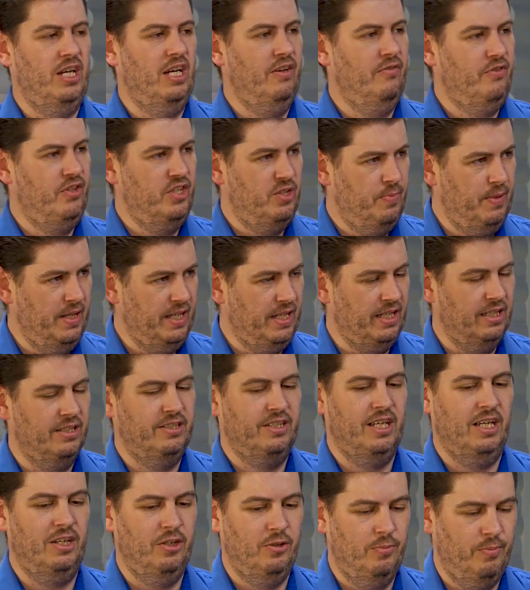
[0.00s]
every speaker and
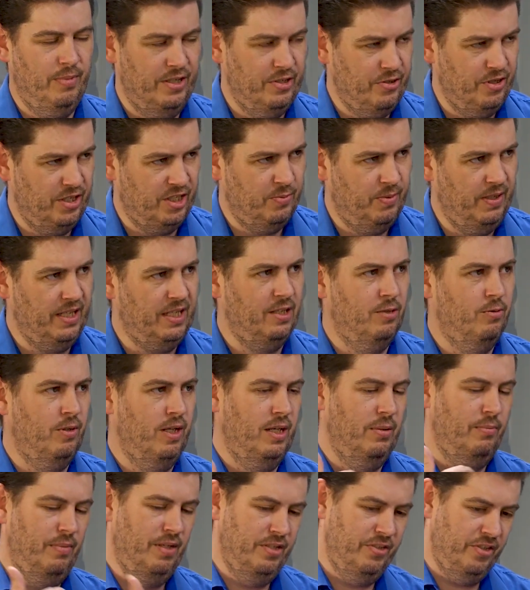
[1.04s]
tell you measuring speaker
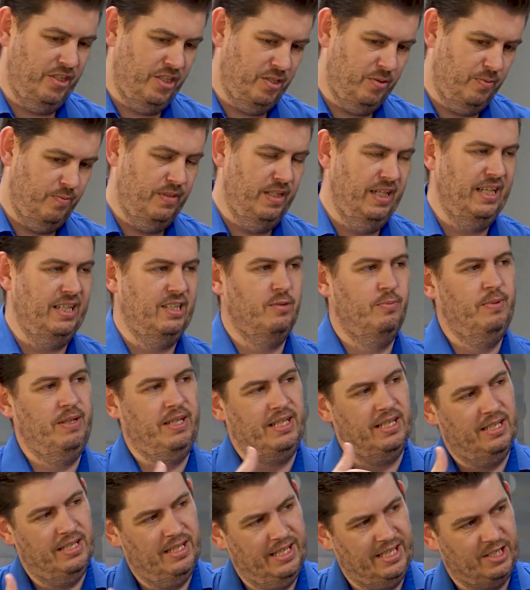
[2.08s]
1, measuring the next
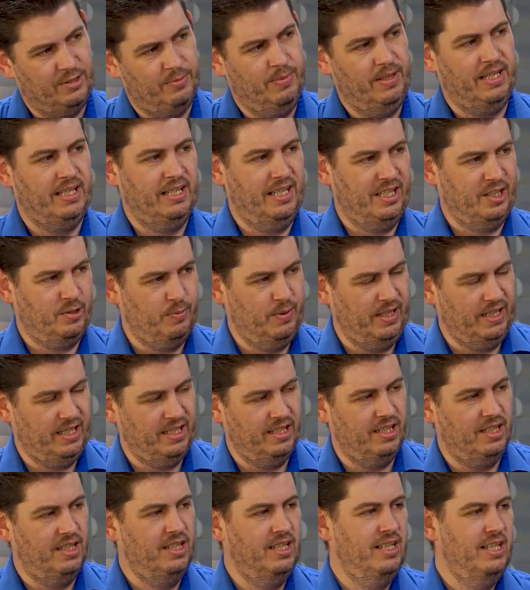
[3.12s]
speaker, next speaker, next speaker.
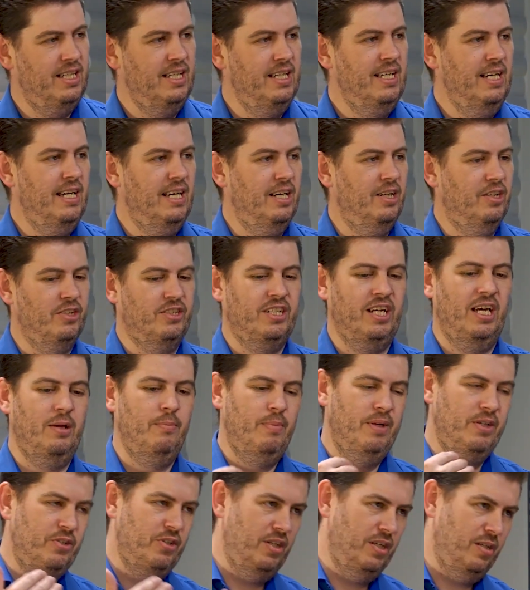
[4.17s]
It'll say
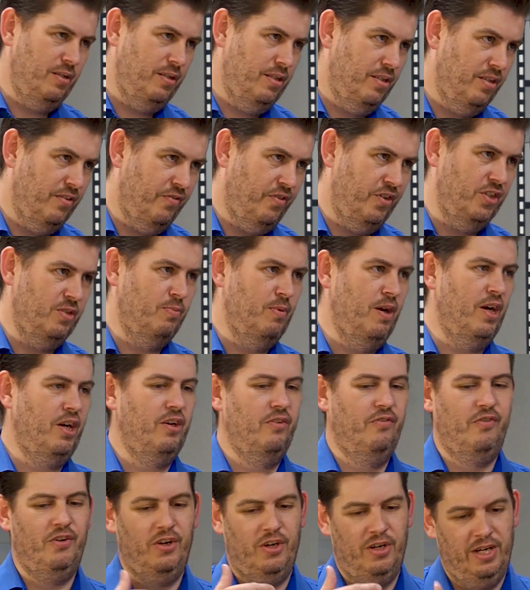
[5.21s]
measuring the first
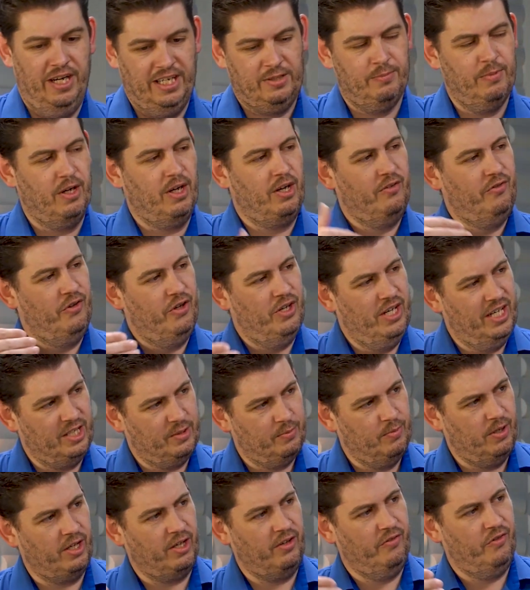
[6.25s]
microphone, next microphone, next
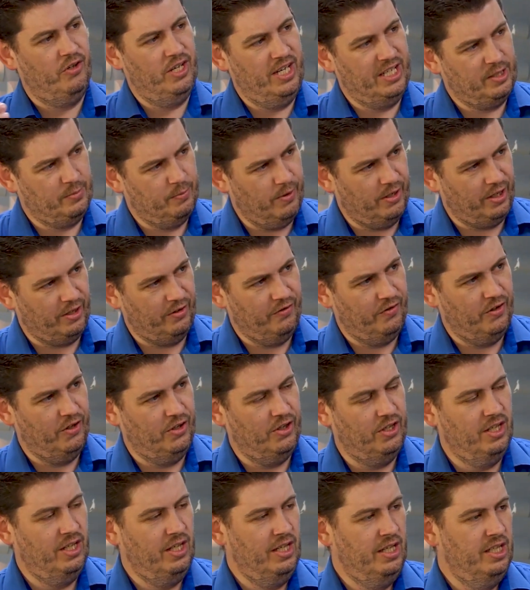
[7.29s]
microphone, next microphone,
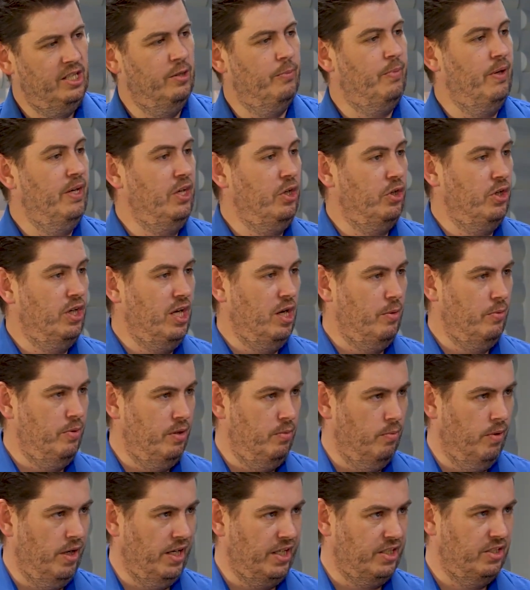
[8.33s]
depending on how many
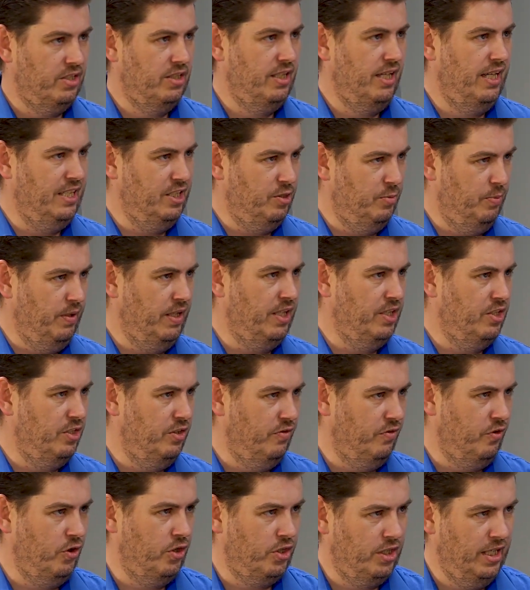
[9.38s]
mics and speakers
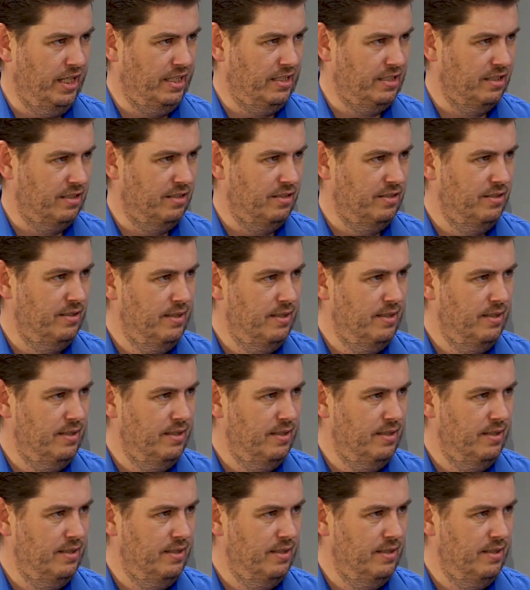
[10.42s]
you've got connected.